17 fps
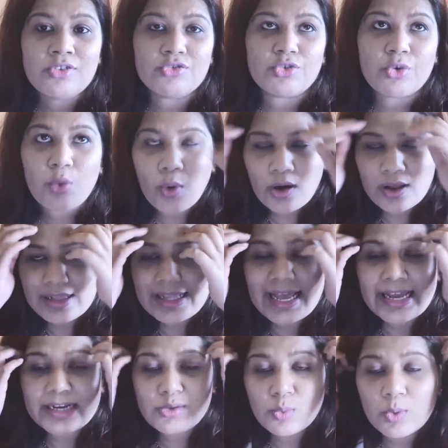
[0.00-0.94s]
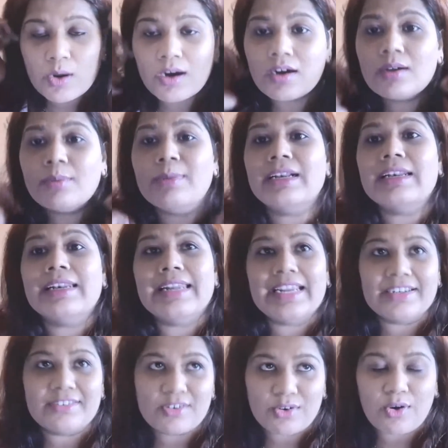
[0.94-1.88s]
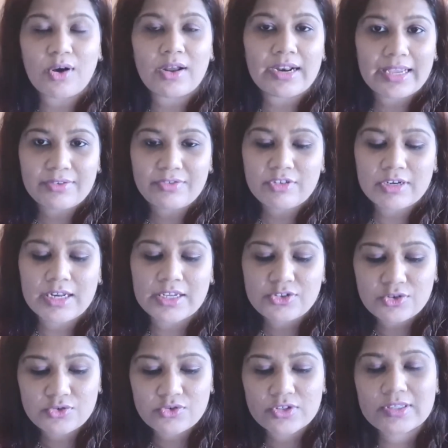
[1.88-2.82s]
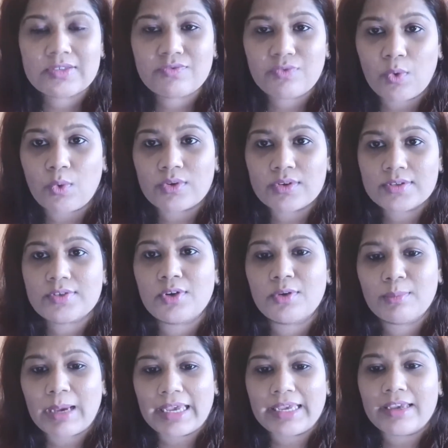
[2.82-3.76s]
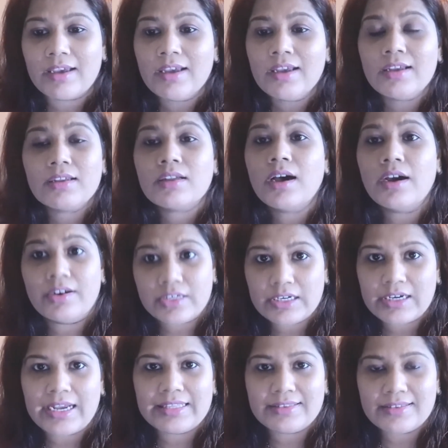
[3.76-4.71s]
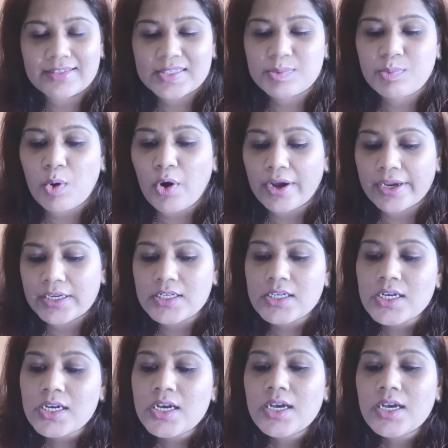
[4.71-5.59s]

do all that work, but later on I feel I should just focus on my career at this point.